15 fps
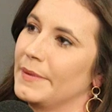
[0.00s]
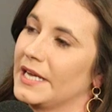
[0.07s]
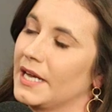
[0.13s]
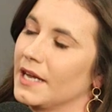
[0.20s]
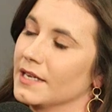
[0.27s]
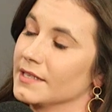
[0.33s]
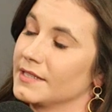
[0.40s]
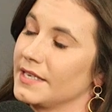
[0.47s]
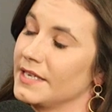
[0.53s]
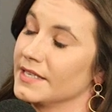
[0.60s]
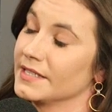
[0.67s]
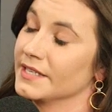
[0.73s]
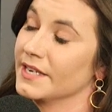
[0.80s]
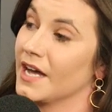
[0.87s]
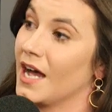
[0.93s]
because
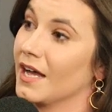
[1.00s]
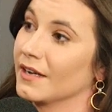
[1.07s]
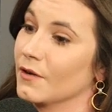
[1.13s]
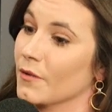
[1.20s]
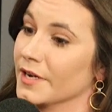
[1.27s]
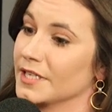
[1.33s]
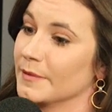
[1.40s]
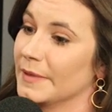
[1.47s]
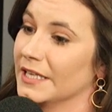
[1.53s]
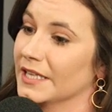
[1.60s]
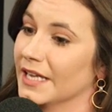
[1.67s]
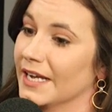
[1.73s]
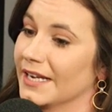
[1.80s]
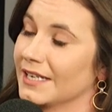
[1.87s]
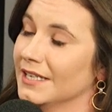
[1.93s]
he's not going to be
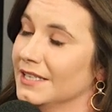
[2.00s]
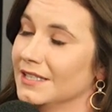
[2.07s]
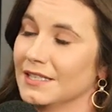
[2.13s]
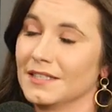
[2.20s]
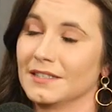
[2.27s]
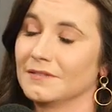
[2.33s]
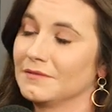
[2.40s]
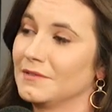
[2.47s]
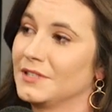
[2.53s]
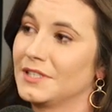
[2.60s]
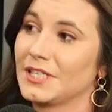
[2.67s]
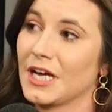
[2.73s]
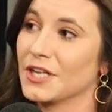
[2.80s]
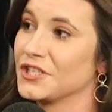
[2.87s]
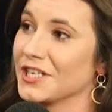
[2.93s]
like
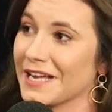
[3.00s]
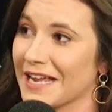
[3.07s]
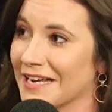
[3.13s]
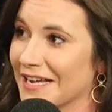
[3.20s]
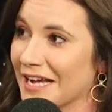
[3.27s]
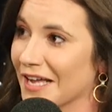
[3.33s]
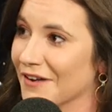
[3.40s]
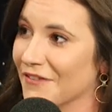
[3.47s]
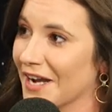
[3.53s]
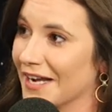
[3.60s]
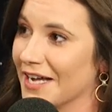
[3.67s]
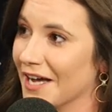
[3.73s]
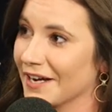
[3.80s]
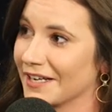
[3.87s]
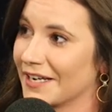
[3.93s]
touching any kind of
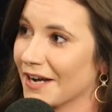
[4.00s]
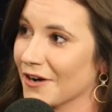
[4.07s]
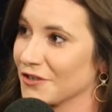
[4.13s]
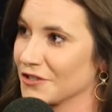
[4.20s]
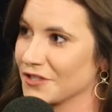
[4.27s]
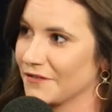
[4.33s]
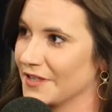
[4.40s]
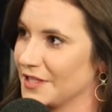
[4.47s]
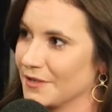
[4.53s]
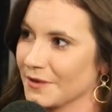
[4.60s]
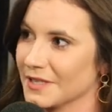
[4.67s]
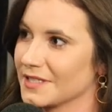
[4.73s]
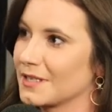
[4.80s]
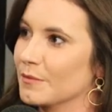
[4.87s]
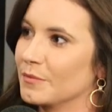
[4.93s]
iconic characters if he's
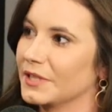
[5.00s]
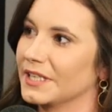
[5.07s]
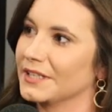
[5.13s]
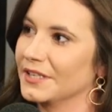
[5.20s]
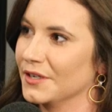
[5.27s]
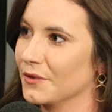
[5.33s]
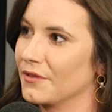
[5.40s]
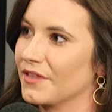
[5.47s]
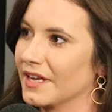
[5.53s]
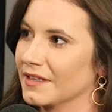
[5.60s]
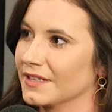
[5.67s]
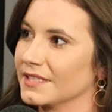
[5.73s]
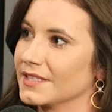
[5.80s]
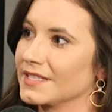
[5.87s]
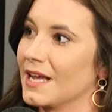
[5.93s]
doing this completely new thing?
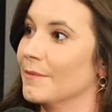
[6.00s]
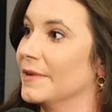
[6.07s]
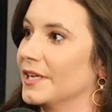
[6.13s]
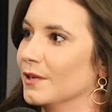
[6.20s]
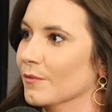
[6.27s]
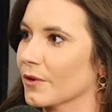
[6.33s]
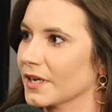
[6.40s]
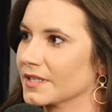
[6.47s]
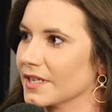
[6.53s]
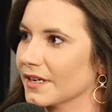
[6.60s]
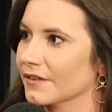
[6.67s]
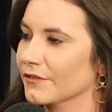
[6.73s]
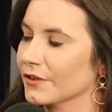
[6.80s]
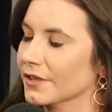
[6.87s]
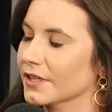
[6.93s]
Like, does that make you more
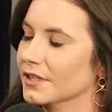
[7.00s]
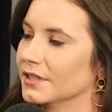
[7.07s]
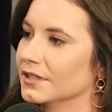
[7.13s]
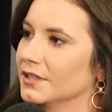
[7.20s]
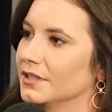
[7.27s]
excited for?